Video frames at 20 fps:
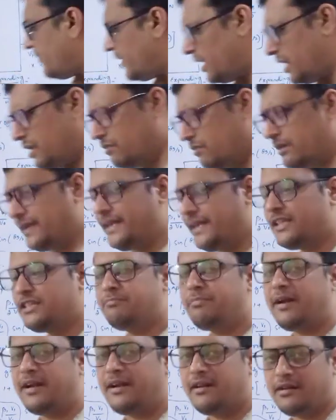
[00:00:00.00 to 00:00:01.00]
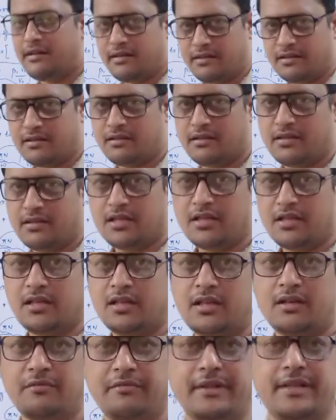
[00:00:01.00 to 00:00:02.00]
you can expand it
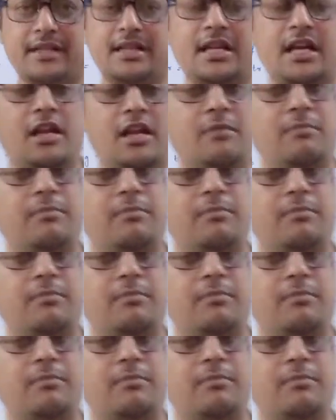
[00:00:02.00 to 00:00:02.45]
with the help